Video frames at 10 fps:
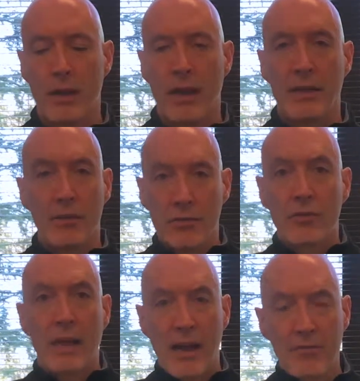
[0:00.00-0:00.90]
And you just
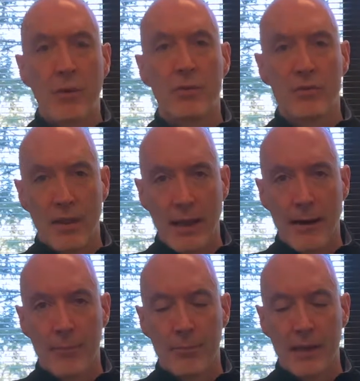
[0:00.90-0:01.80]
have those
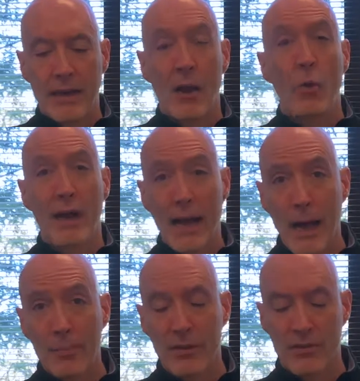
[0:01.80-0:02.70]
there. And now what
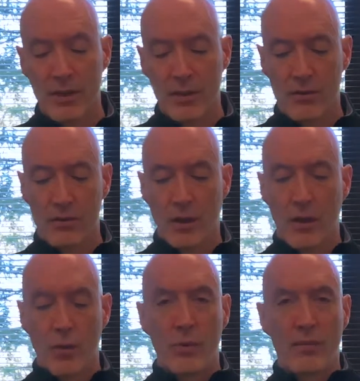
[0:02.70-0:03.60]
happens is
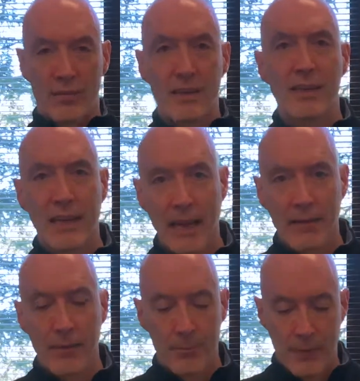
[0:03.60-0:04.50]
we sit
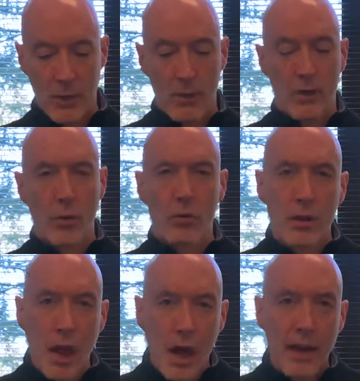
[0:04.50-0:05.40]
together and we go
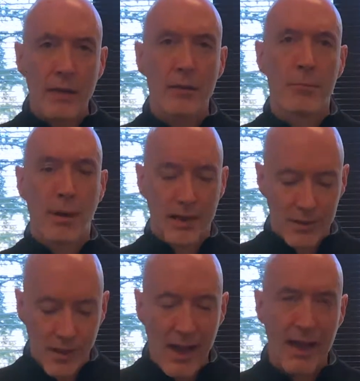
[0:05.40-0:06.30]
line by
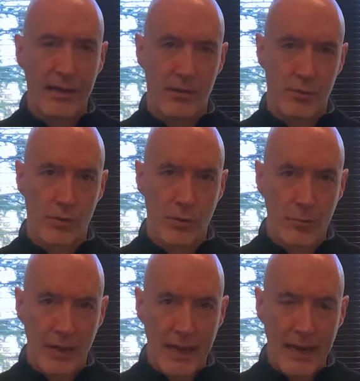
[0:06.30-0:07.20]
line through the
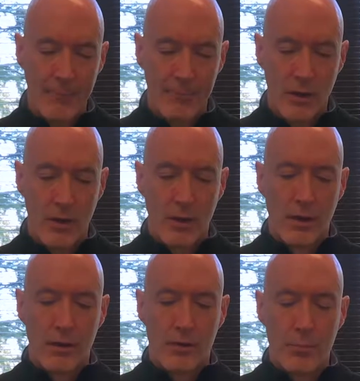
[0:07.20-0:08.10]
play
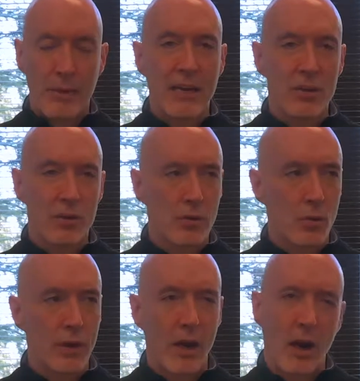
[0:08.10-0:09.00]
to make sure that
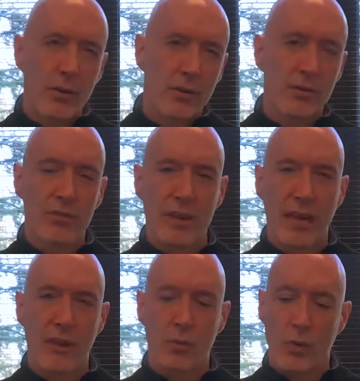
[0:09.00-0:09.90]
we
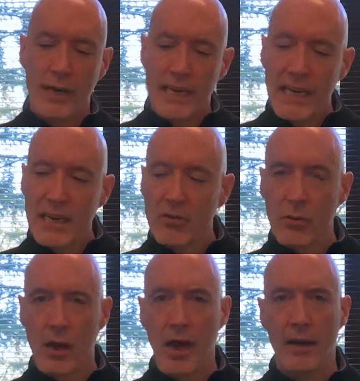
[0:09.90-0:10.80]
understand what each
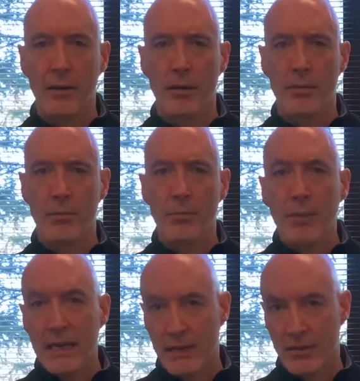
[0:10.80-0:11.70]
line
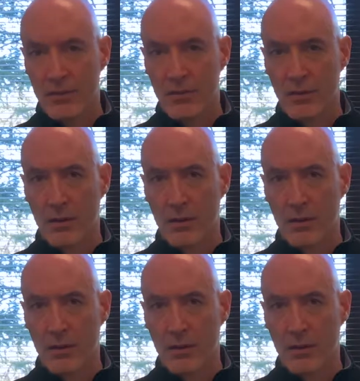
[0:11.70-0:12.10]
means.